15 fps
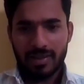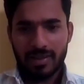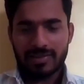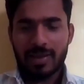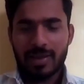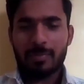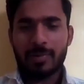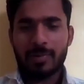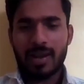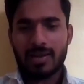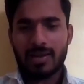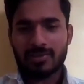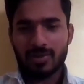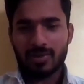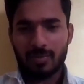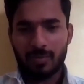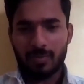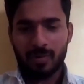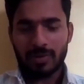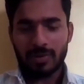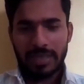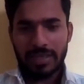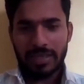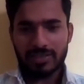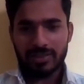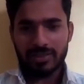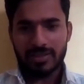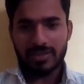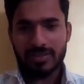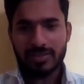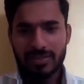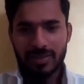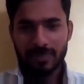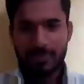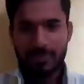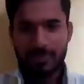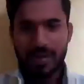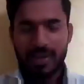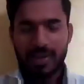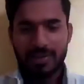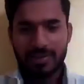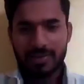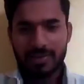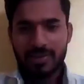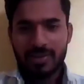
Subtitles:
example also for each concept, right?